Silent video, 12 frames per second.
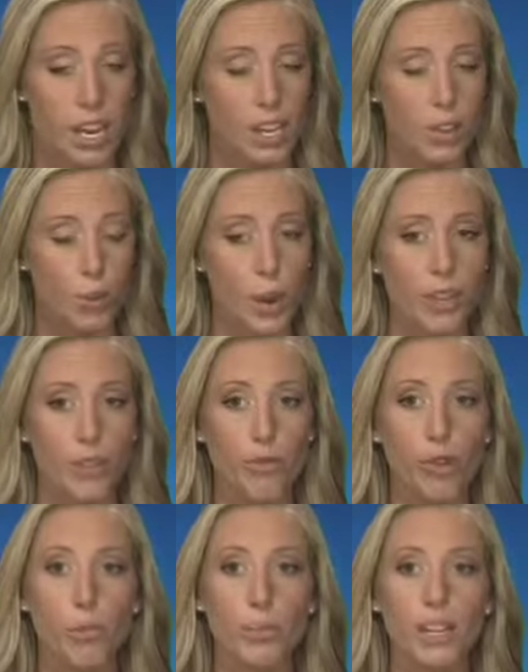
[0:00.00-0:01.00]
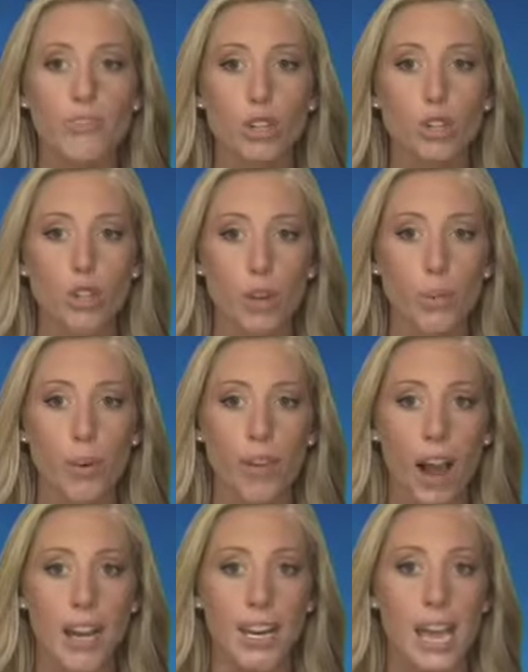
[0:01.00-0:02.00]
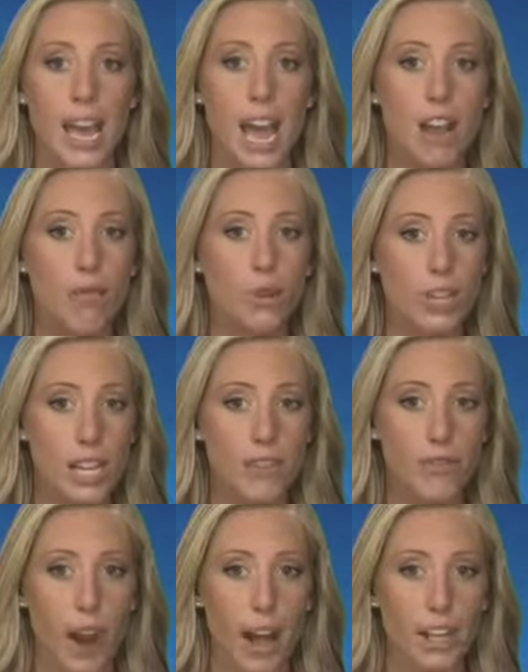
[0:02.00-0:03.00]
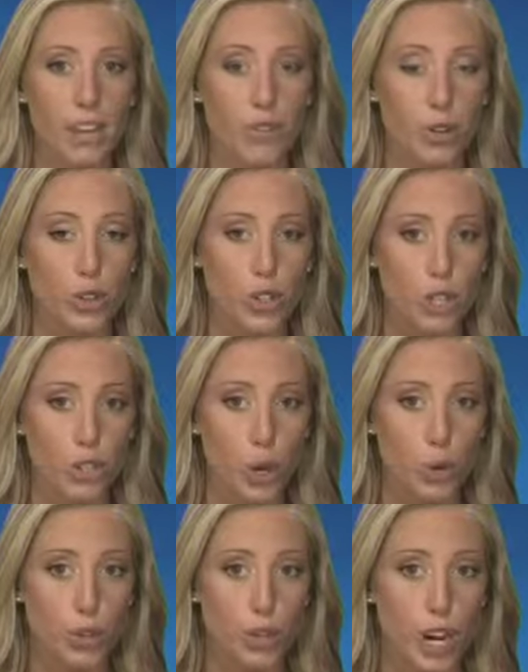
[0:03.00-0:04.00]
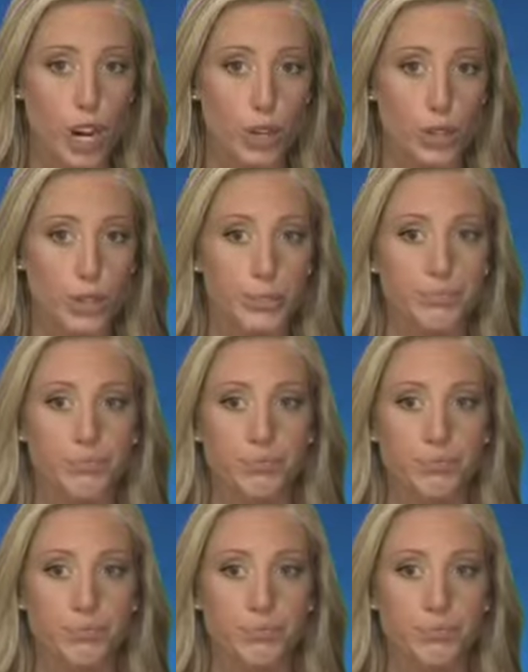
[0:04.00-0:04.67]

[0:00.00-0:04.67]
Either way, the firm believes it should provide a relief rally for Cisco shares.